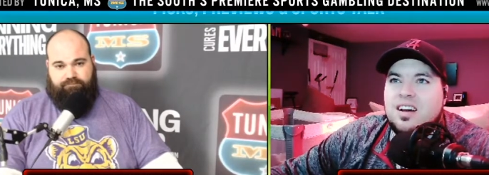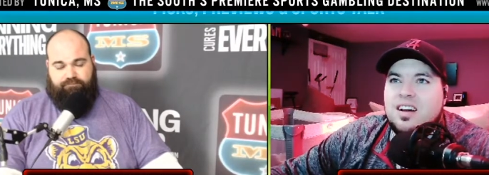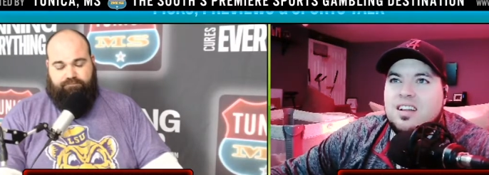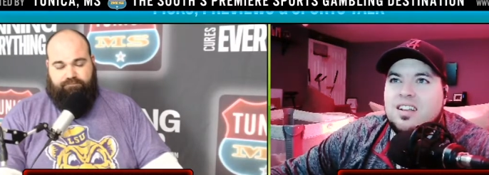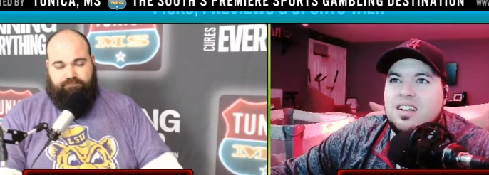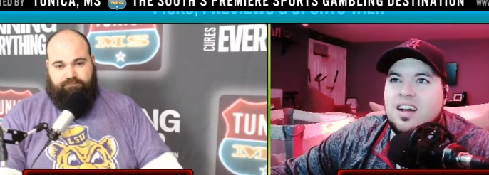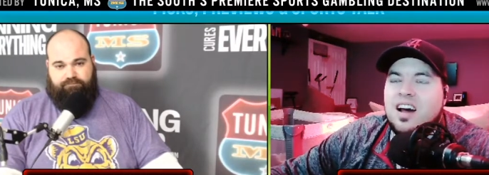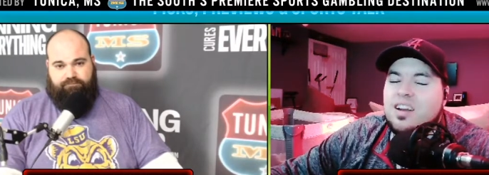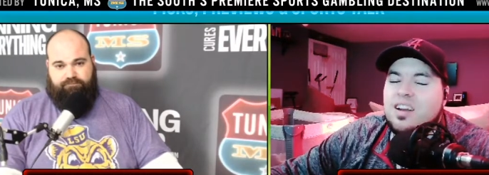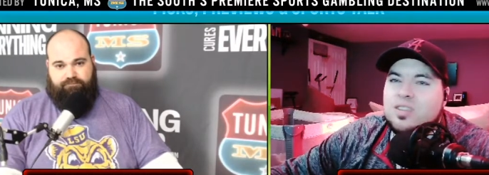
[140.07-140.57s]

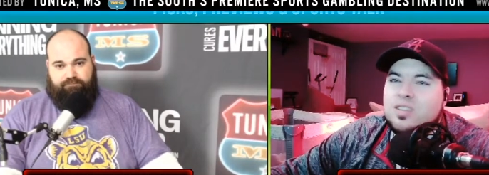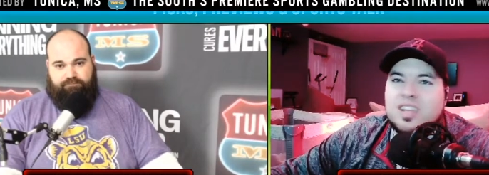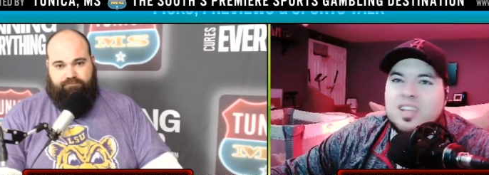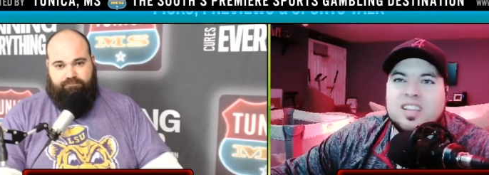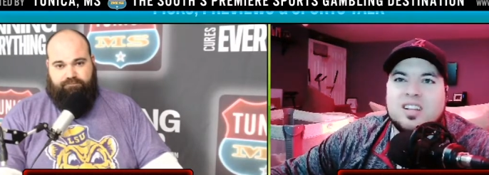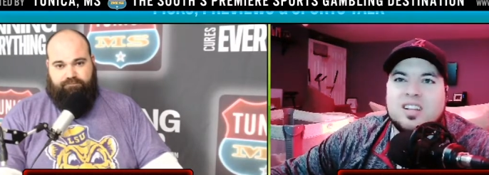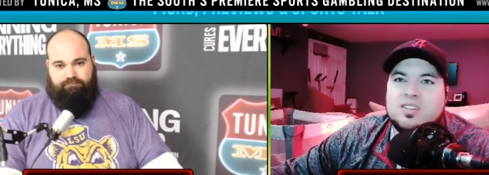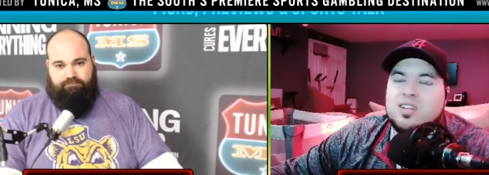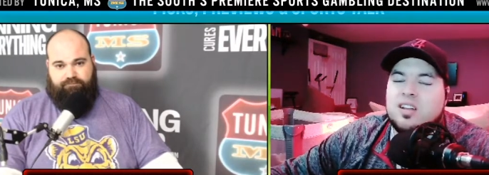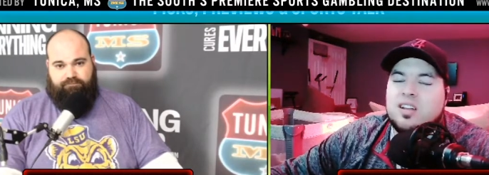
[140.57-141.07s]
Speaker 1: I don't think
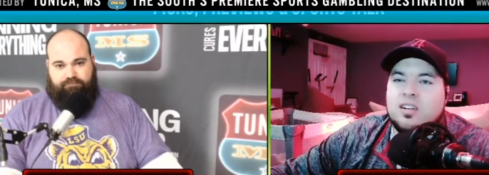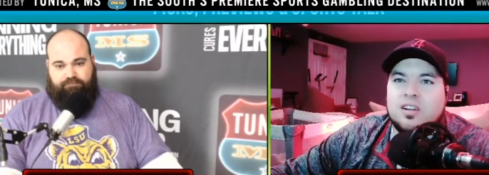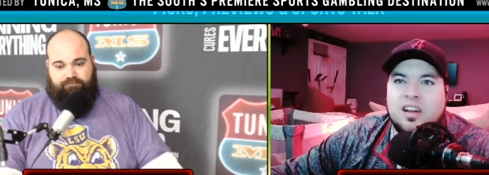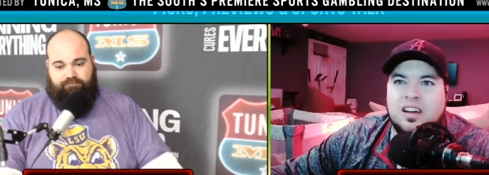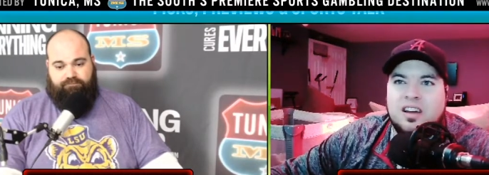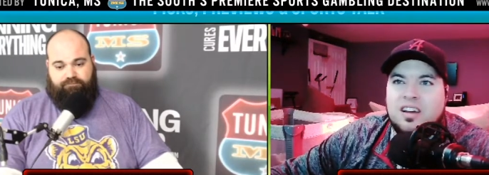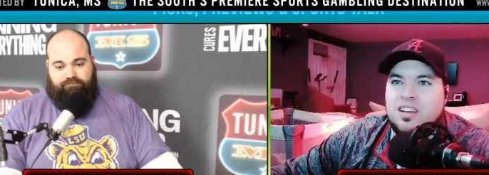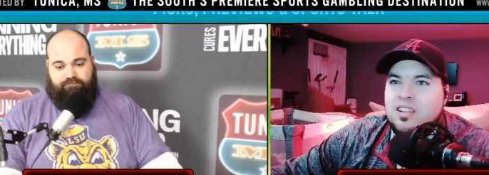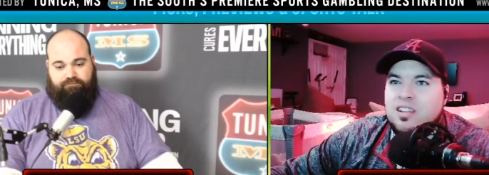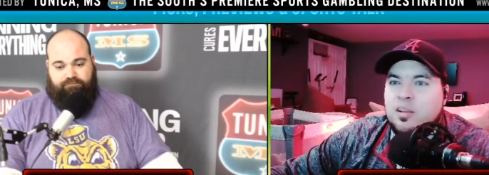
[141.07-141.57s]
there's a look
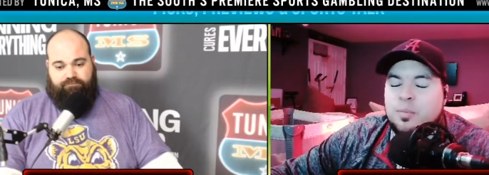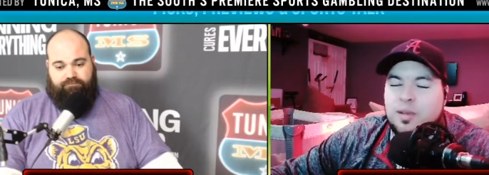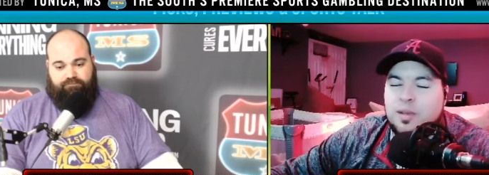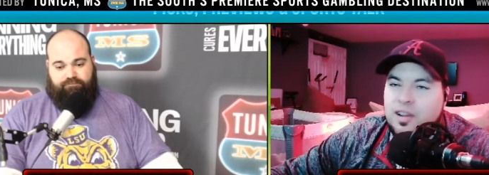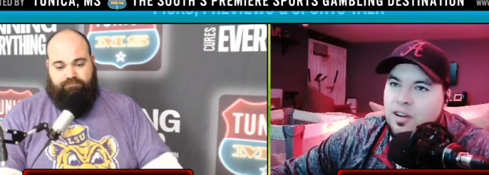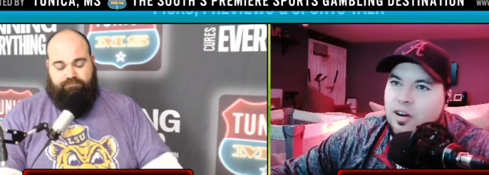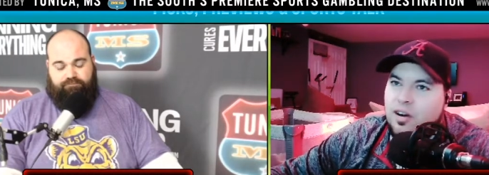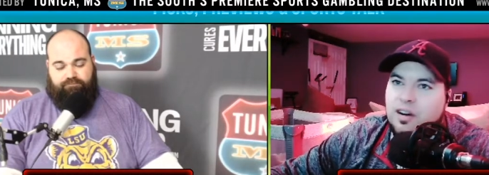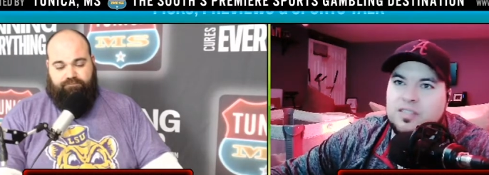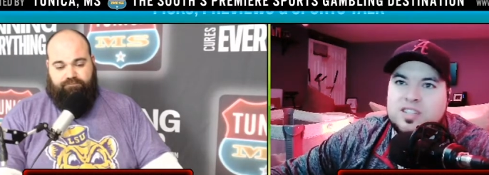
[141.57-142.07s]
ahead in the
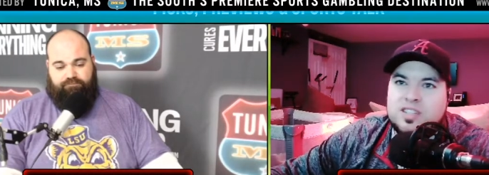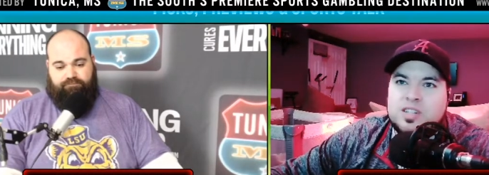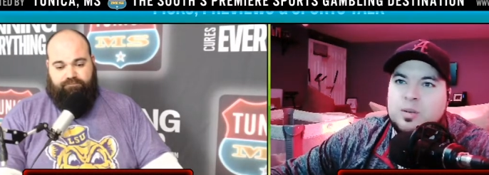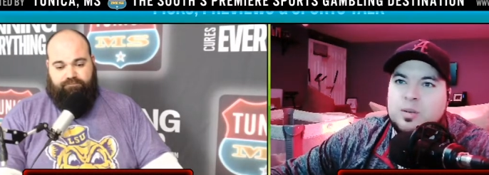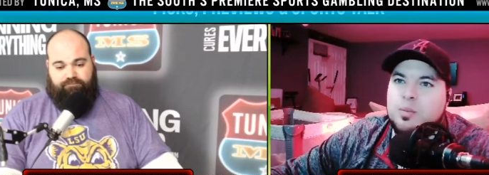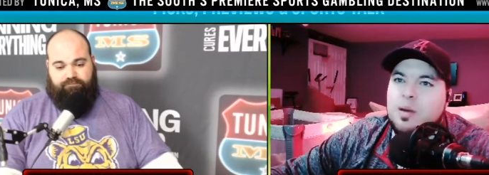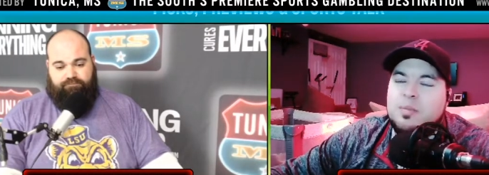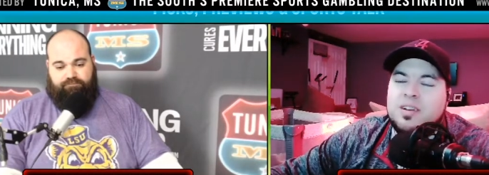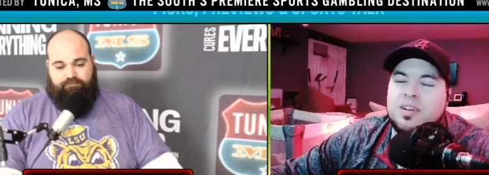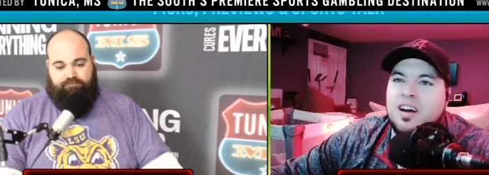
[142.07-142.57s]
playoffs, so
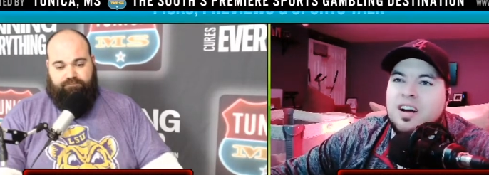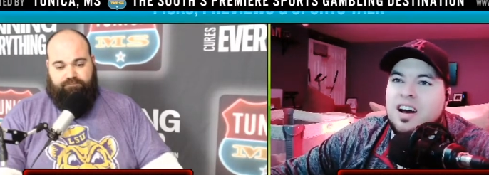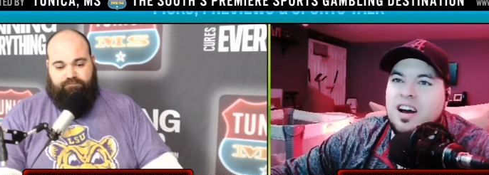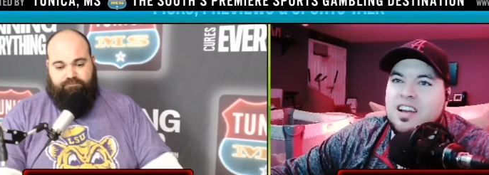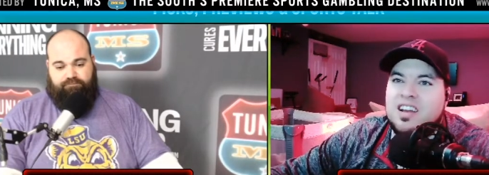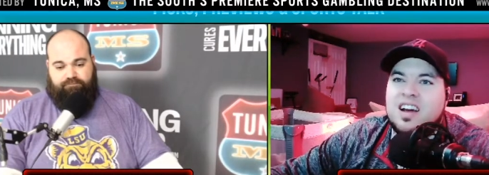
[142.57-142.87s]
maybe not.